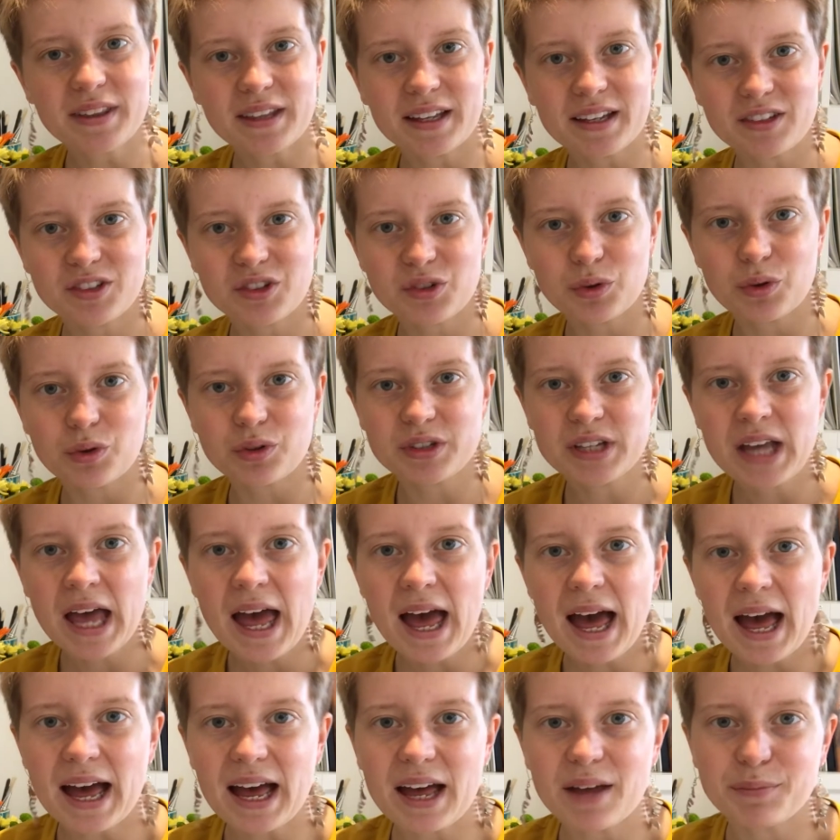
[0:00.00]
this short
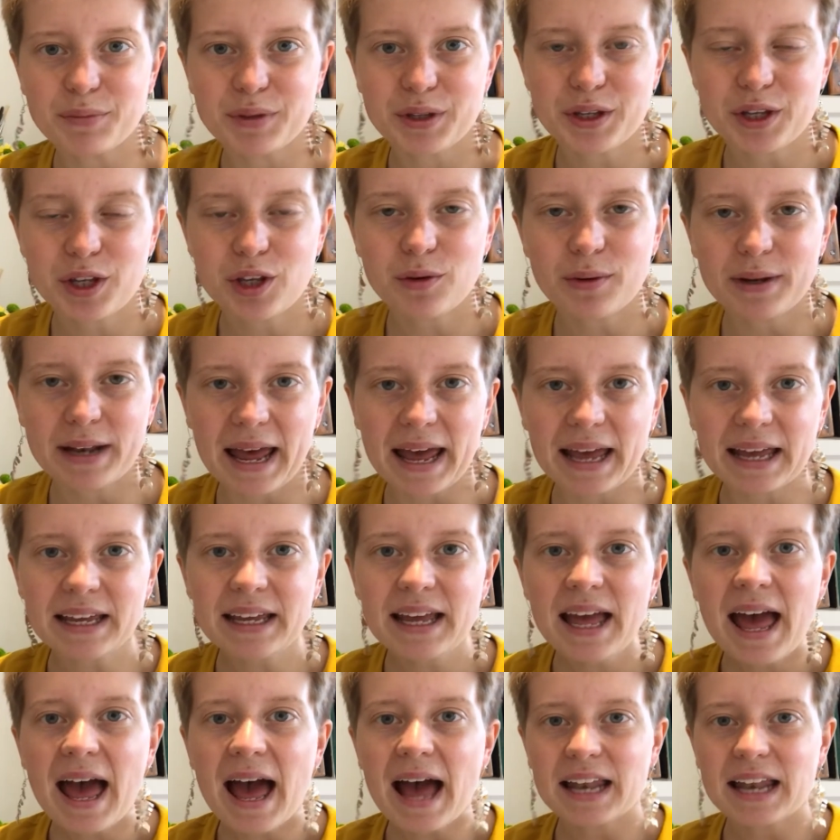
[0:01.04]
Q&A,